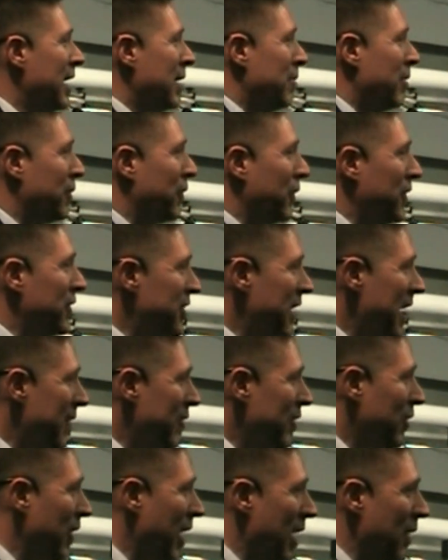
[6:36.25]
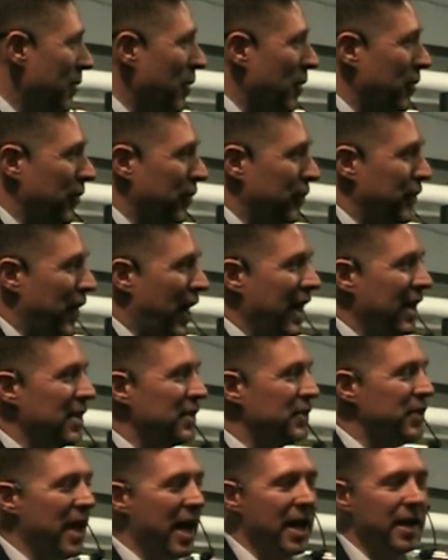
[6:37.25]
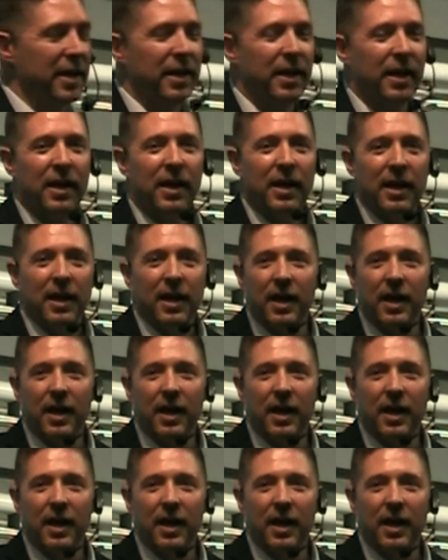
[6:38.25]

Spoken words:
But for the Java crowd, what we find is that